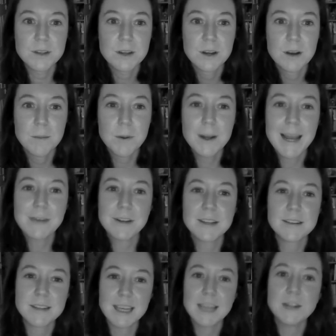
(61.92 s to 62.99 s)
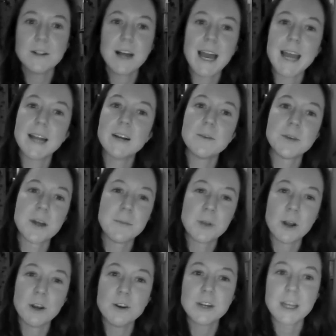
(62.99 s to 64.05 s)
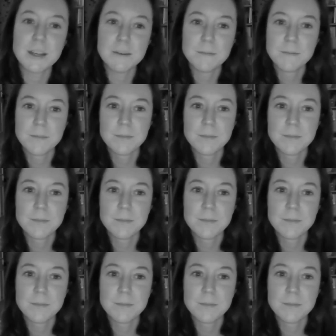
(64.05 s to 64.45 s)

Pull out a single hair when I'm not looking.